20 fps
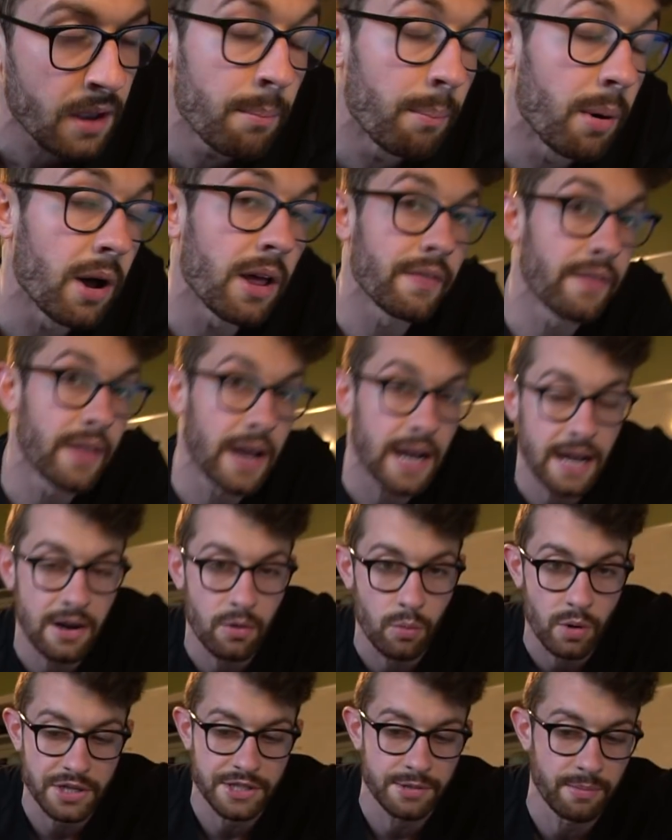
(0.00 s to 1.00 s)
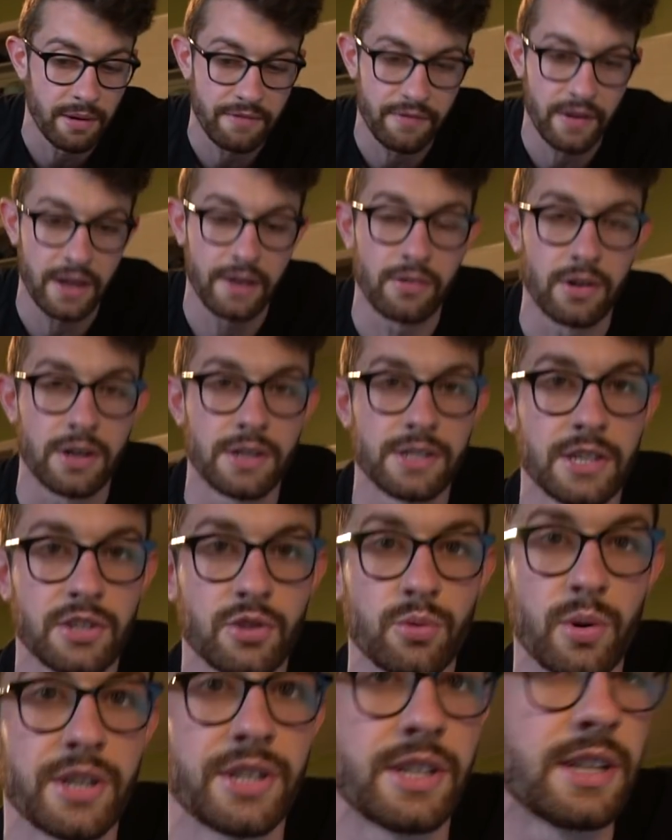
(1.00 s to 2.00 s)
But that kind of works in my favor in a
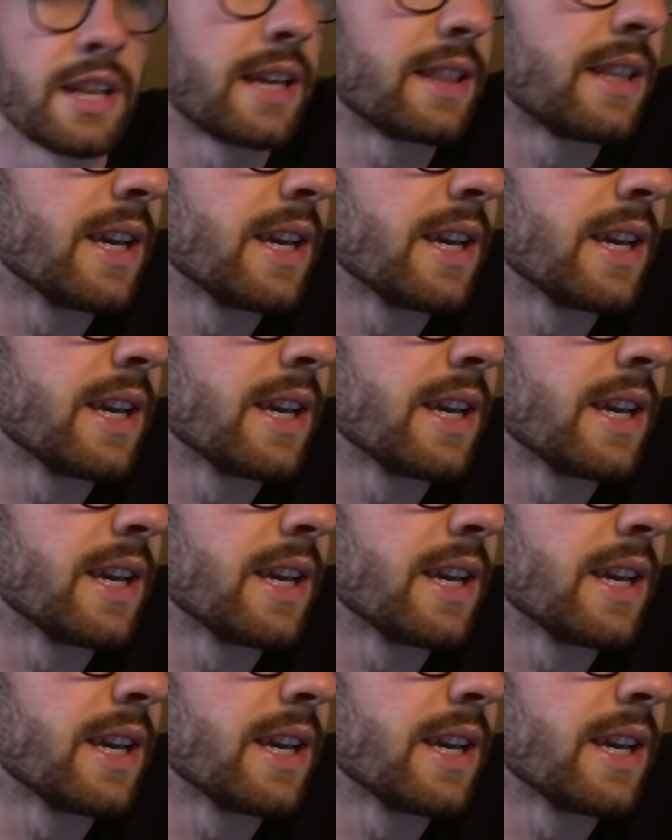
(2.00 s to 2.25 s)
situation like